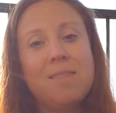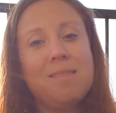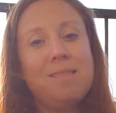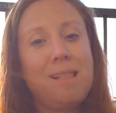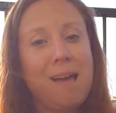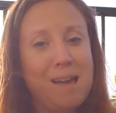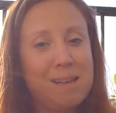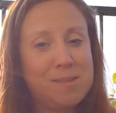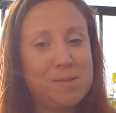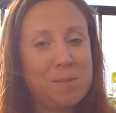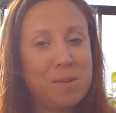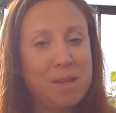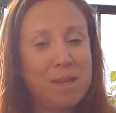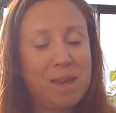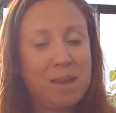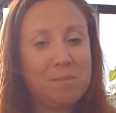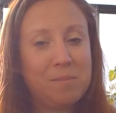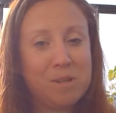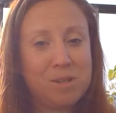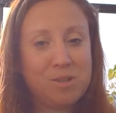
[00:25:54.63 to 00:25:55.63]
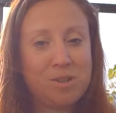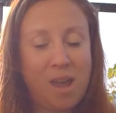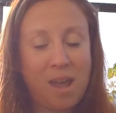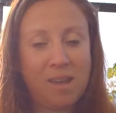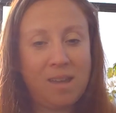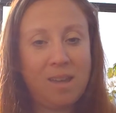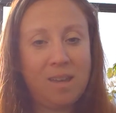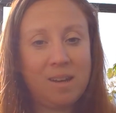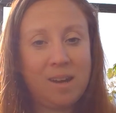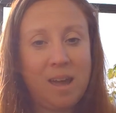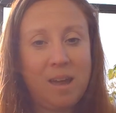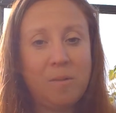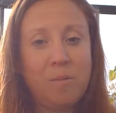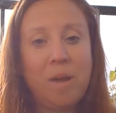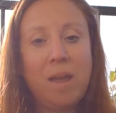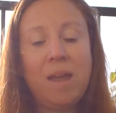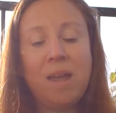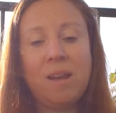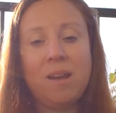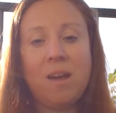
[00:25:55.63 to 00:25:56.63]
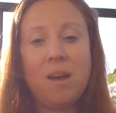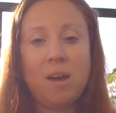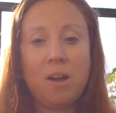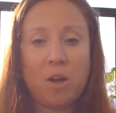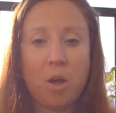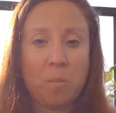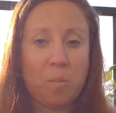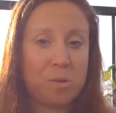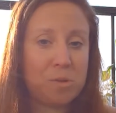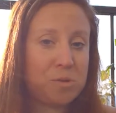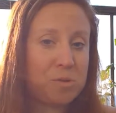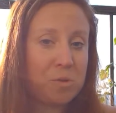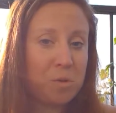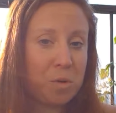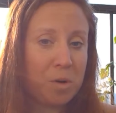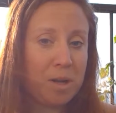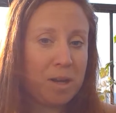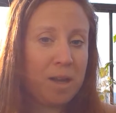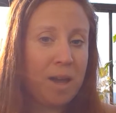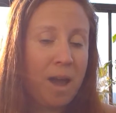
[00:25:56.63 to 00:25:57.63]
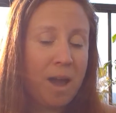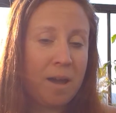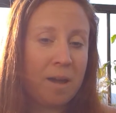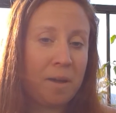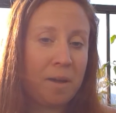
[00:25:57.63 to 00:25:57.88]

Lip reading: Last weekend, Miss Jackie and I went and hung up a story.